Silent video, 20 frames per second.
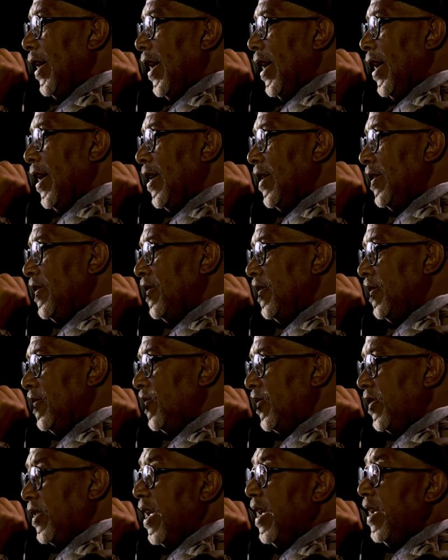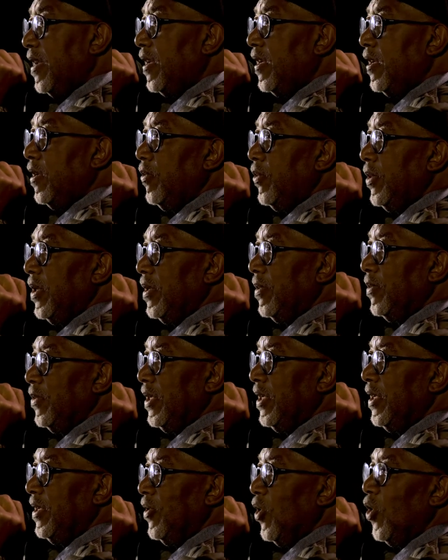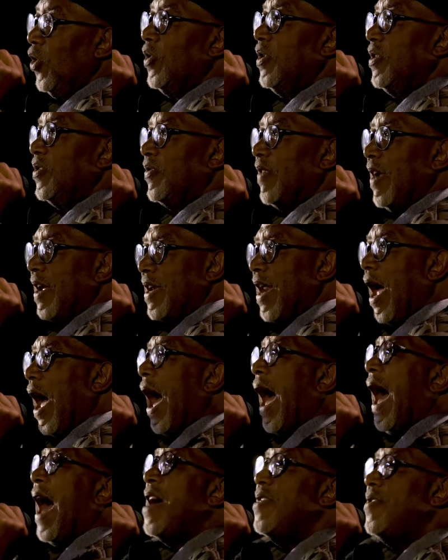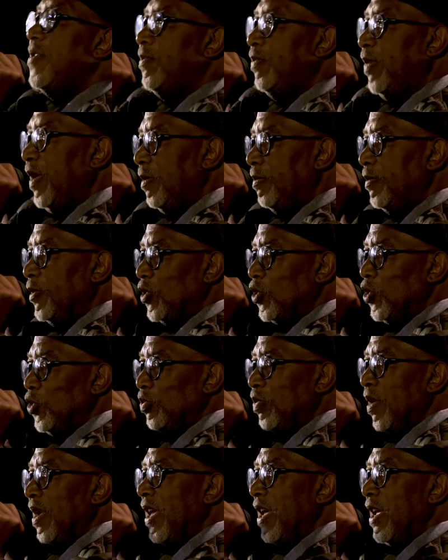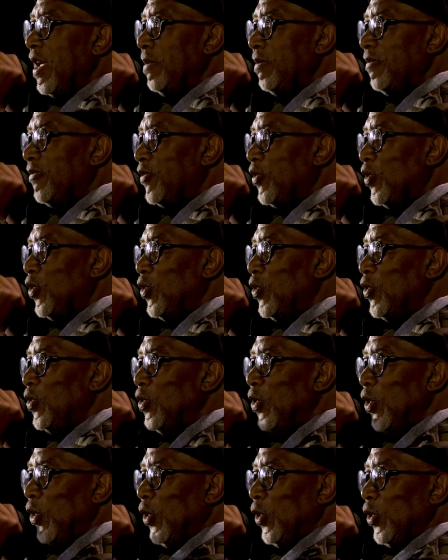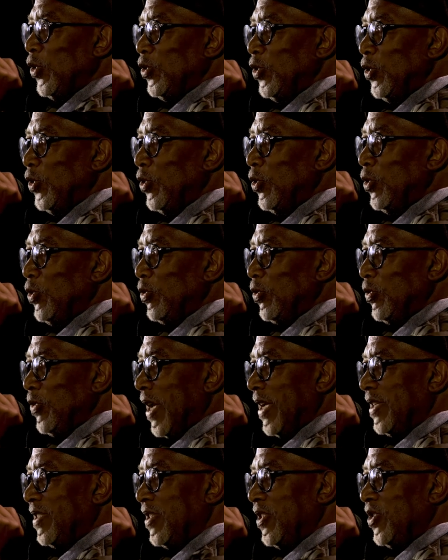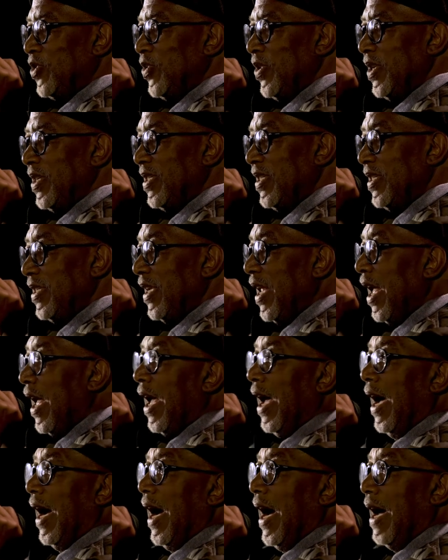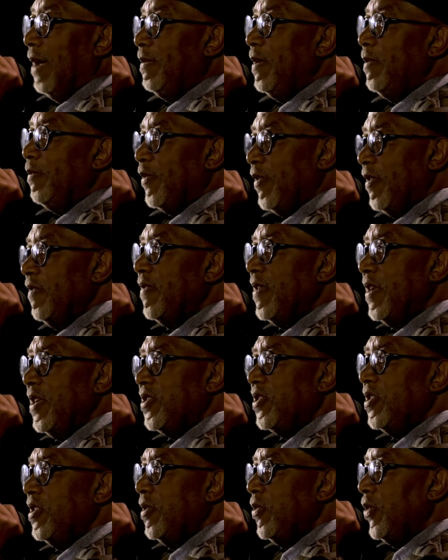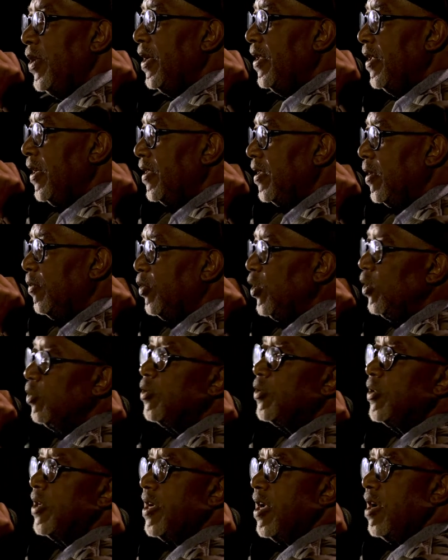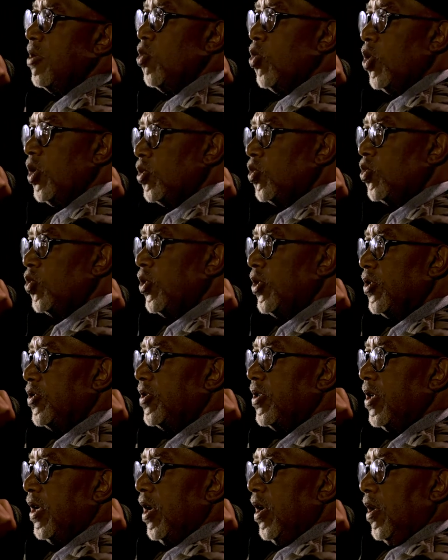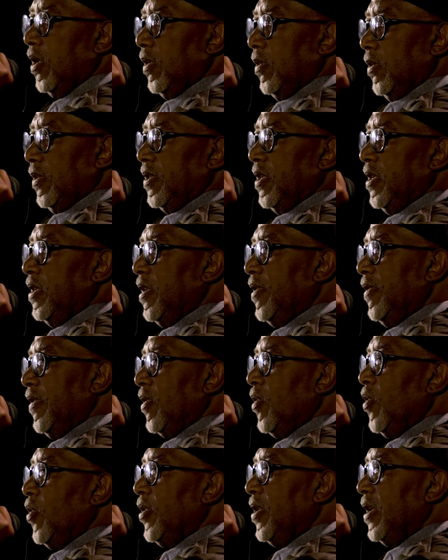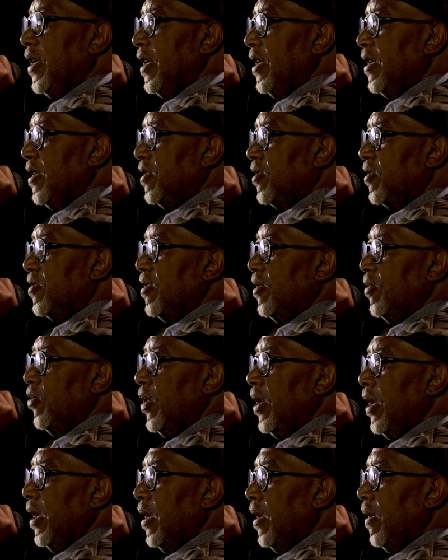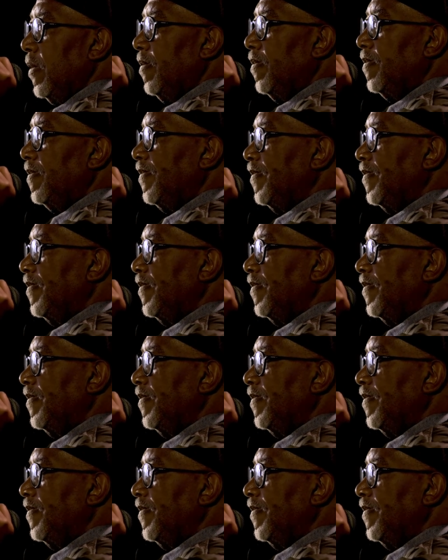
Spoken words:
And sadly, we always find other people to blame for, you know, that situation. I've been privileged in a way that the people that I worked with within the recording industry were,